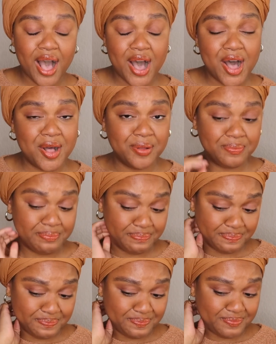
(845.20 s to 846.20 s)

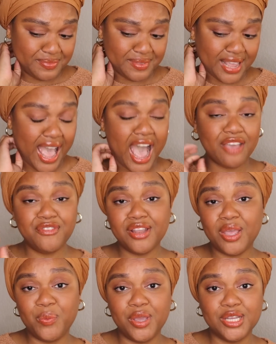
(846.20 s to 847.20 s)
Um, I feel
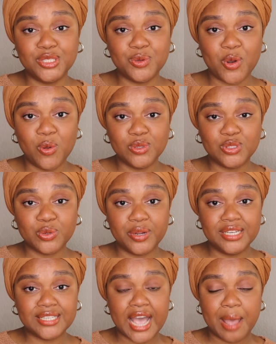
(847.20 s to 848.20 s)
like we could do a whole
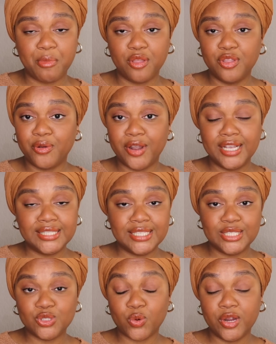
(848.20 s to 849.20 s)
story time on the
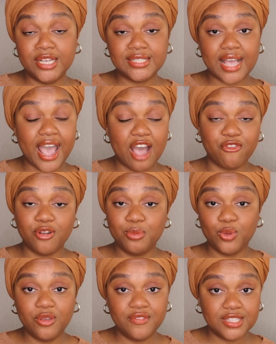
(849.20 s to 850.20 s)
crazy stories I have from
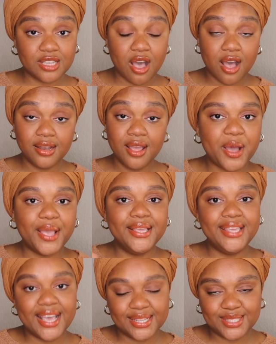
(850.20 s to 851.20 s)
Louis Vuitton.
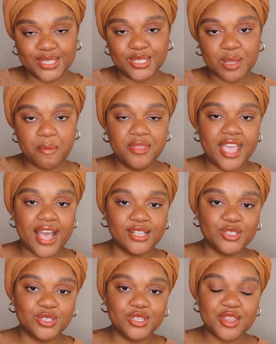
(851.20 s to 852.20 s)
But yes, to sum up the
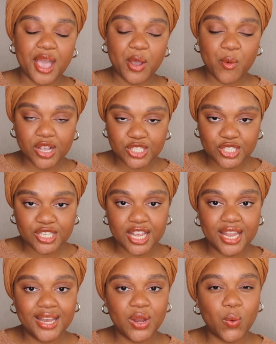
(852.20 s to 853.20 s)
answer to that
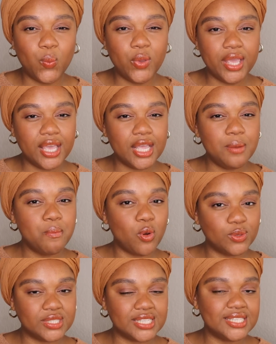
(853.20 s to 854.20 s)
question, we can
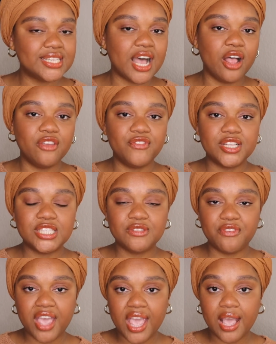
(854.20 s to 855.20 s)
mostly tell if it's
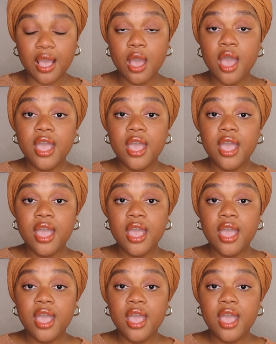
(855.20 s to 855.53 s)
fake.